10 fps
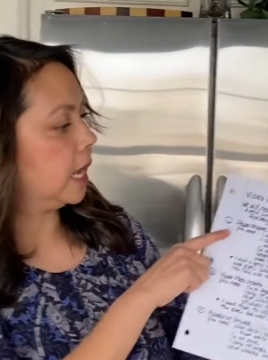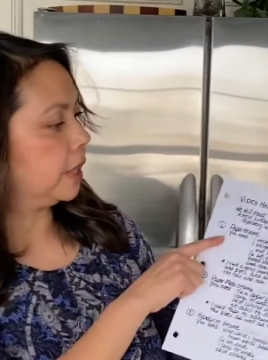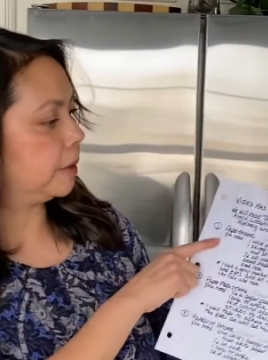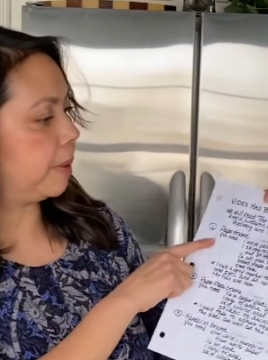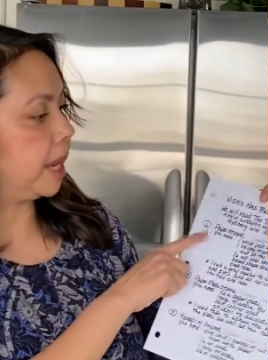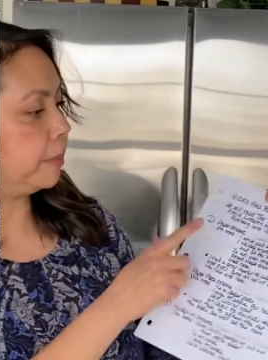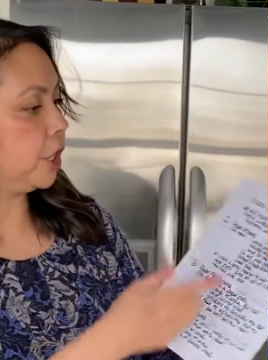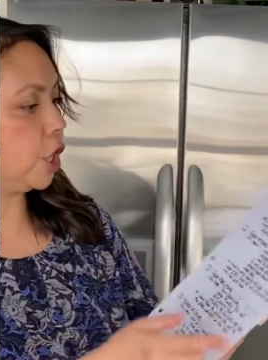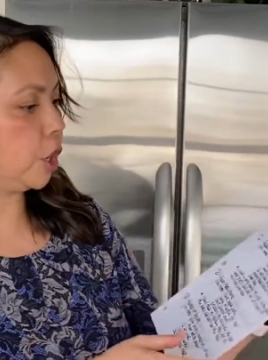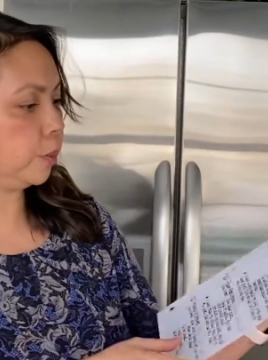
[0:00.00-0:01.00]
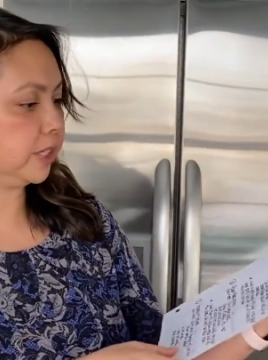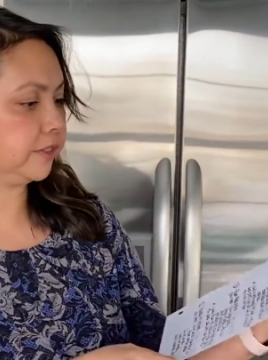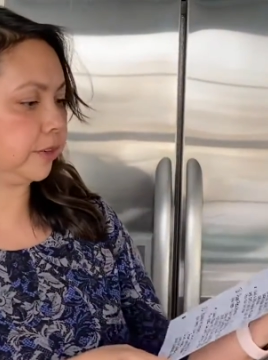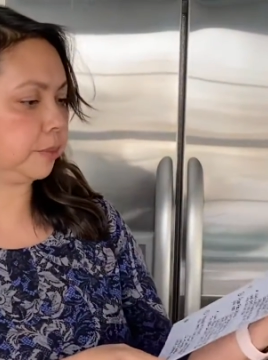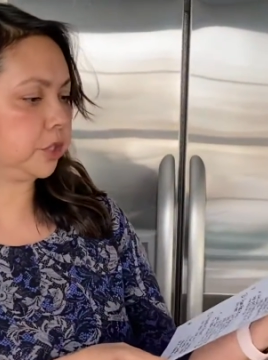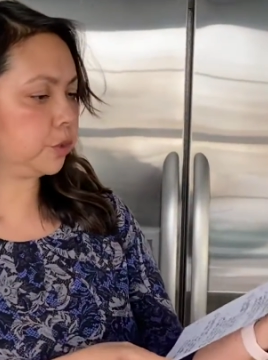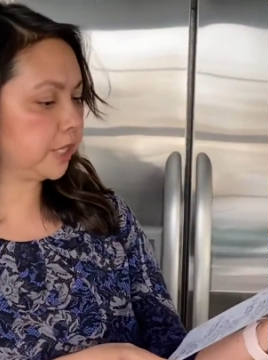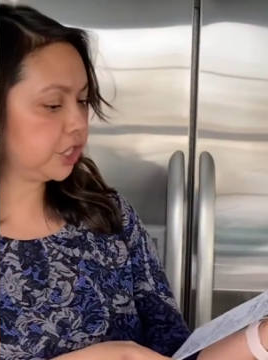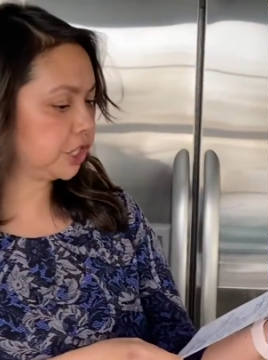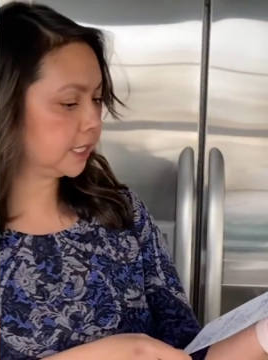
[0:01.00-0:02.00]
The paper gnome was from
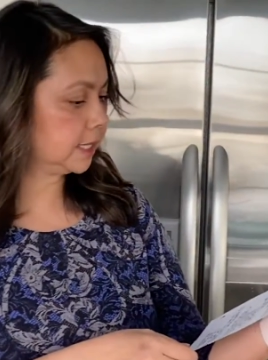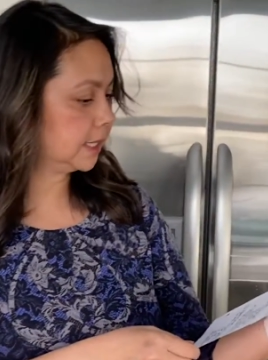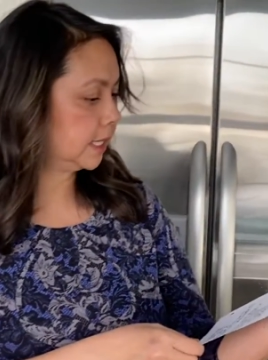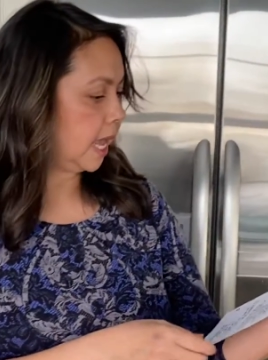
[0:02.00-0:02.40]
Twitchits,